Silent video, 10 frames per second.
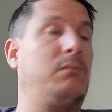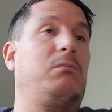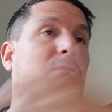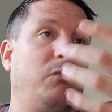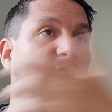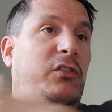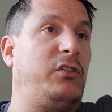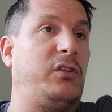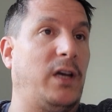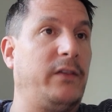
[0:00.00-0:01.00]

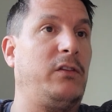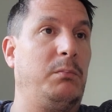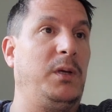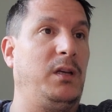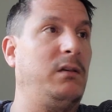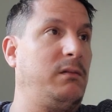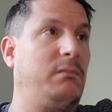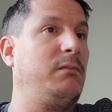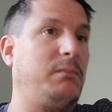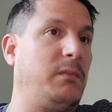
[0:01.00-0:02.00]
which has to be
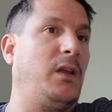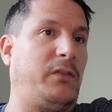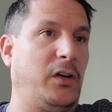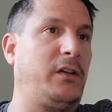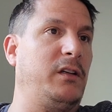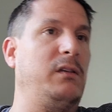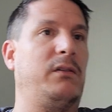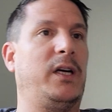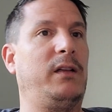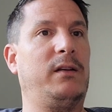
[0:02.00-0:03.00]
certain,
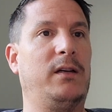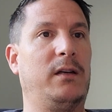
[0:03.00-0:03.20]
right?